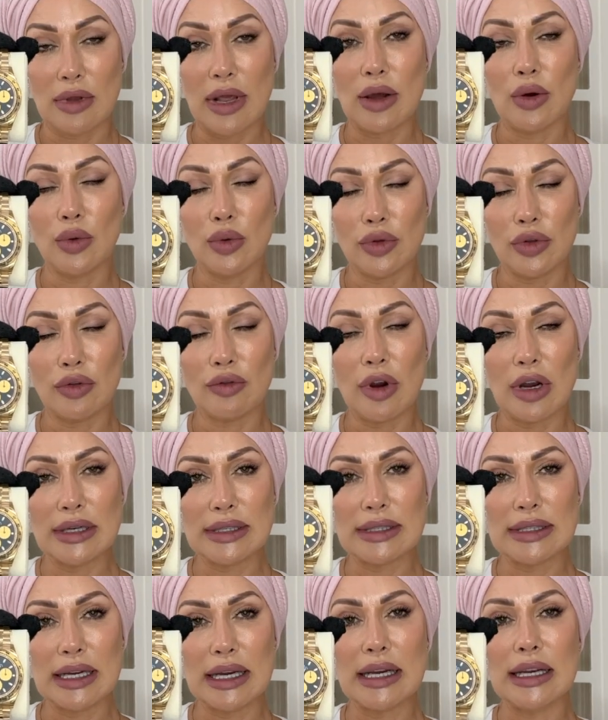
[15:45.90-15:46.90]

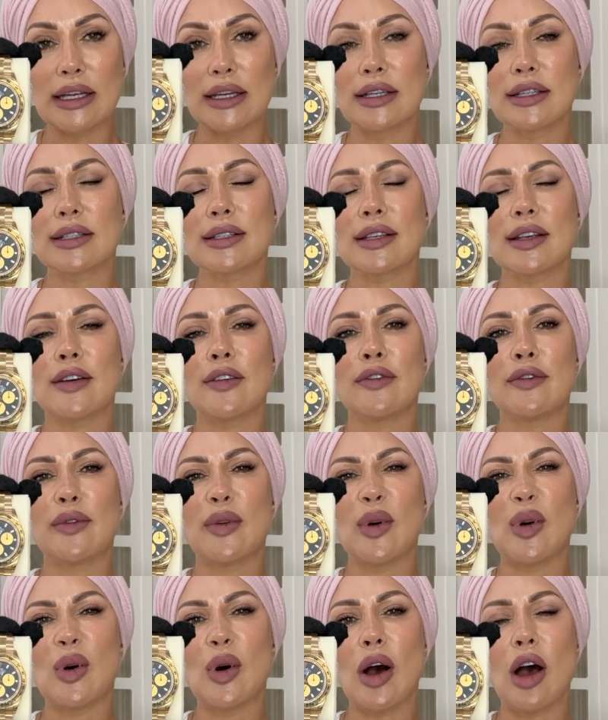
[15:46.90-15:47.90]
authorised dealers,
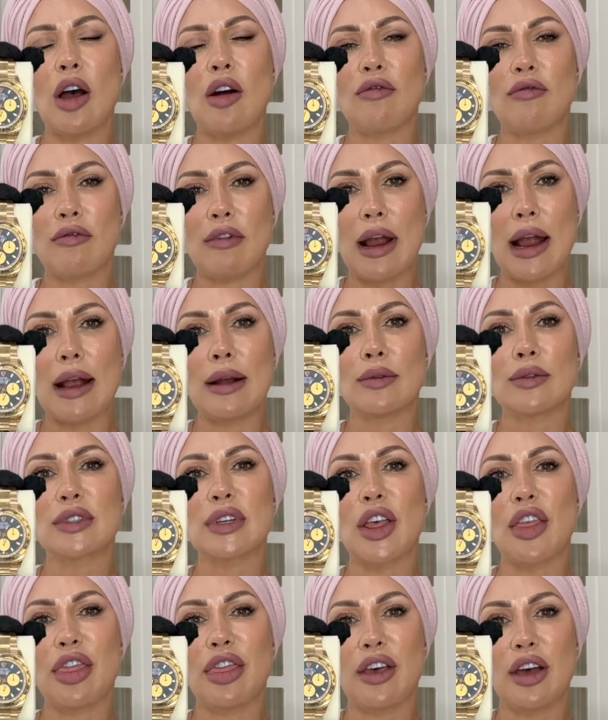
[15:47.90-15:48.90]
for around
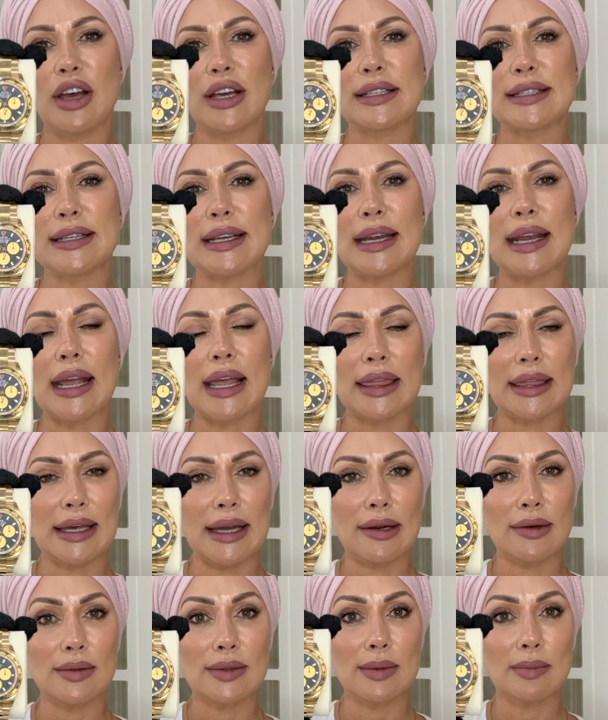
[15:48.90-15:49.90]

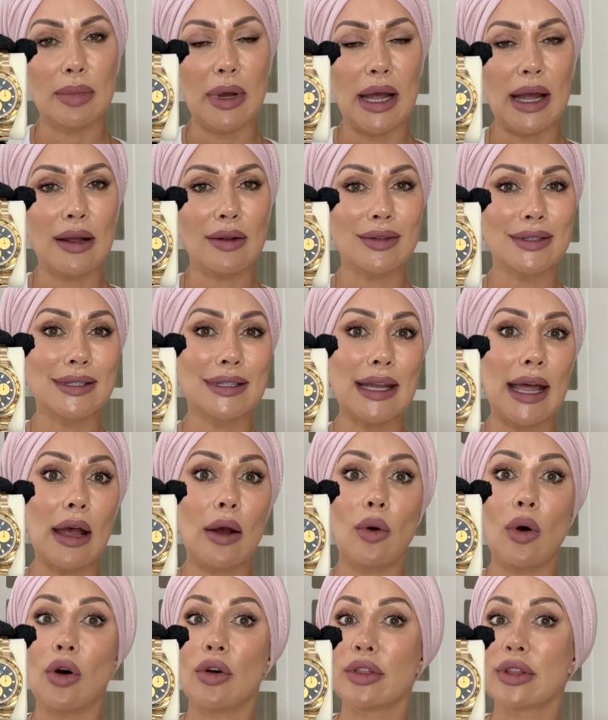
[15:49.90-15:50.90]
£30,000.
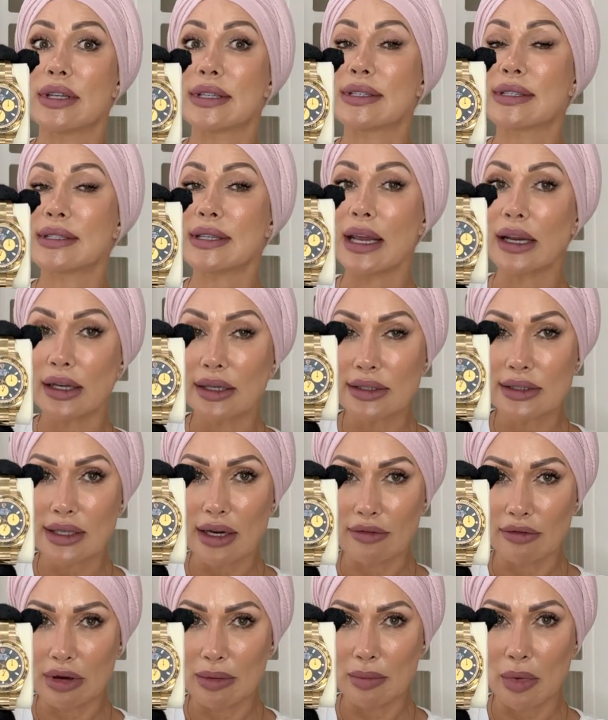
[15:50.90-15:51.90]
Now, on the
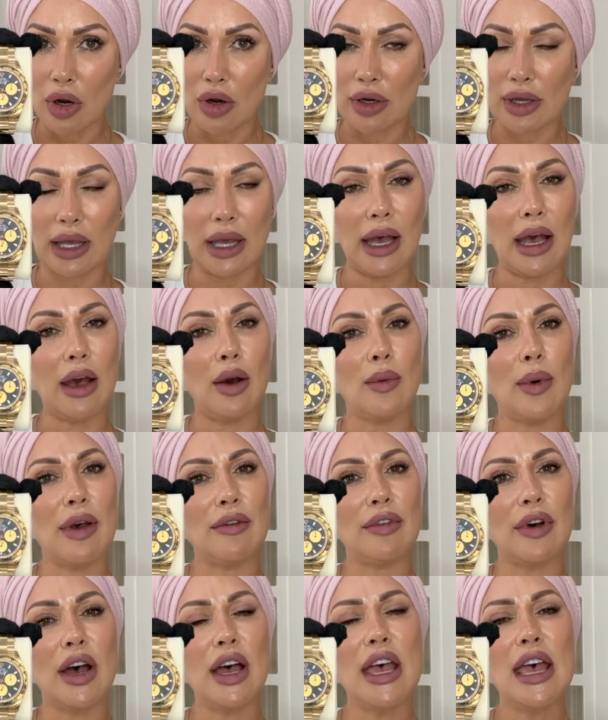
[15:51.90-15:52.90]
secondary market,
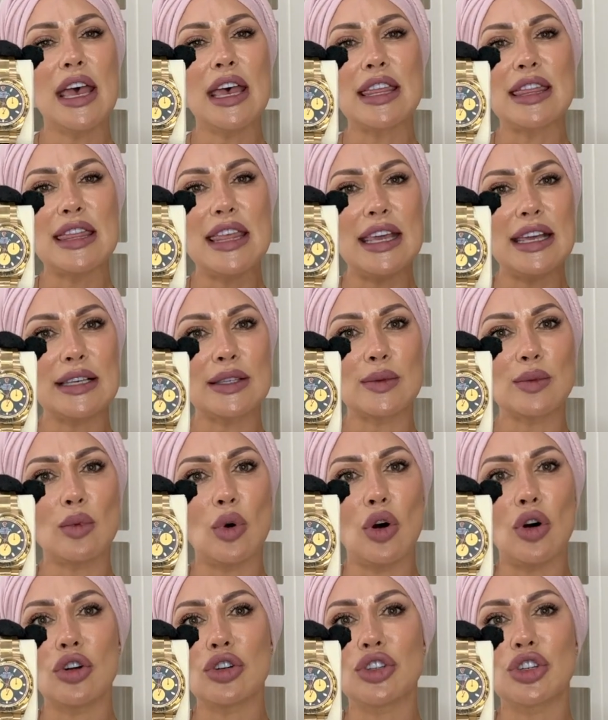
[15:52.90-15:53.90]
however, this
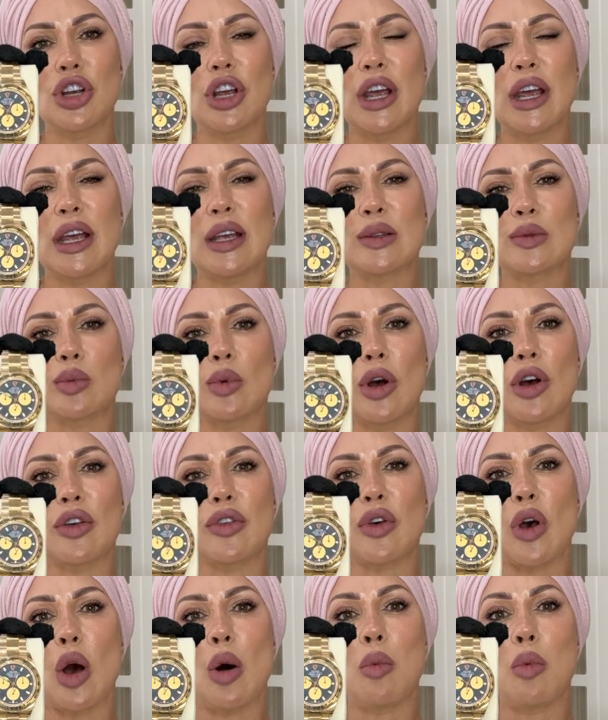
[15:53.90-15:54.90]
watch is
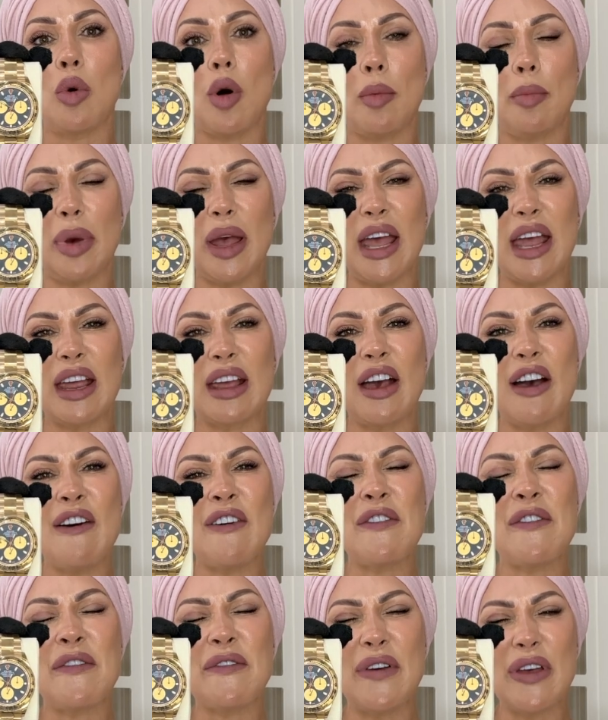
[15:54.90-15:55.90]
worth a whopping
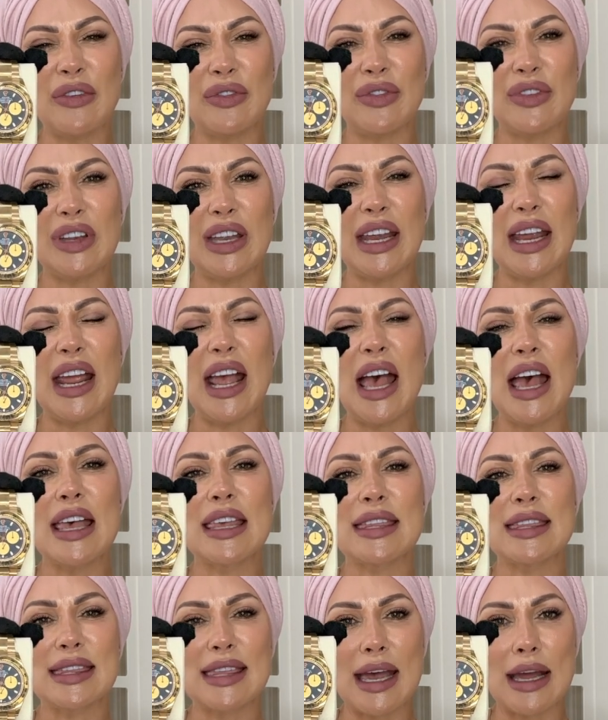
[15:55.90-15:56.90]

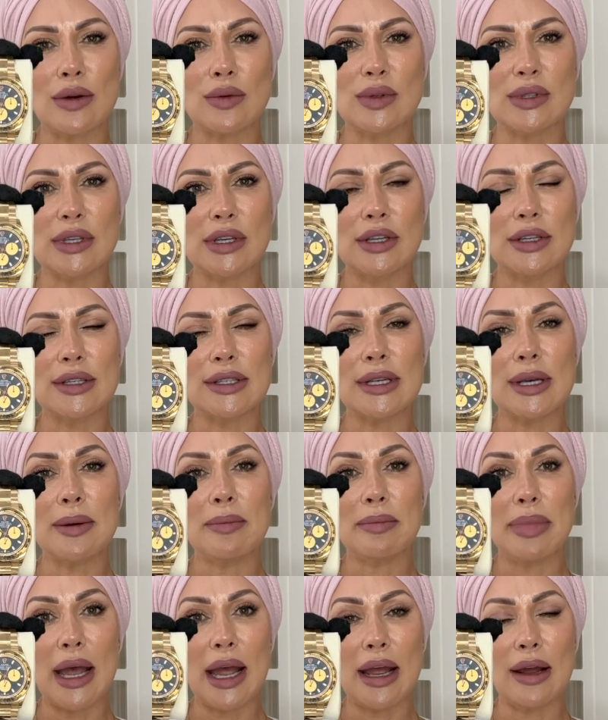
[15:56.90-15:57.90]
£50,000.
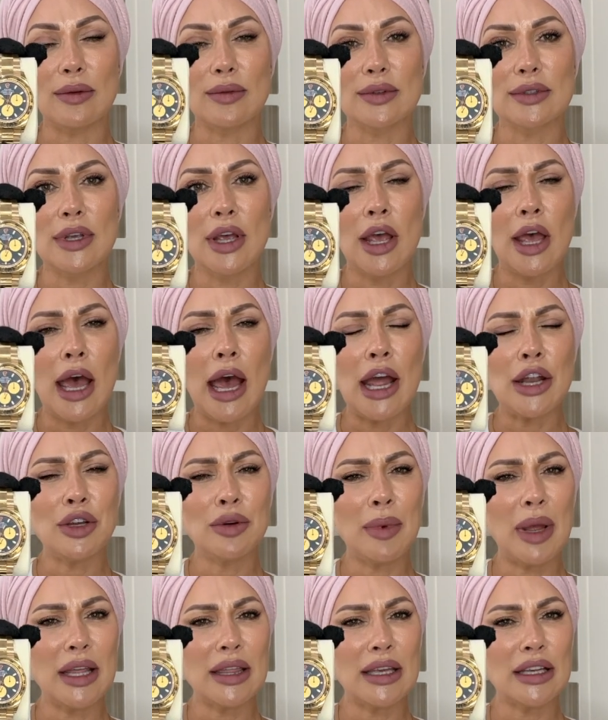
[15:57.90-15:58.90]
And you
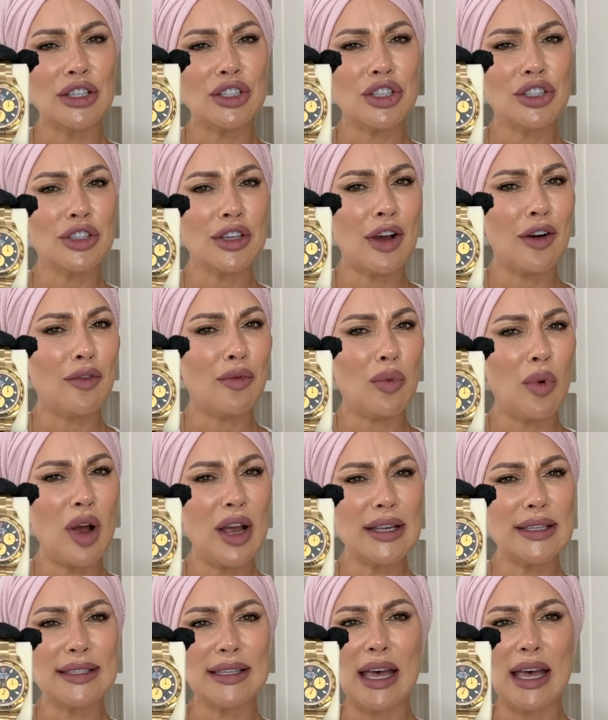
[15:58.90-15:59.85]
may think to yourself, why is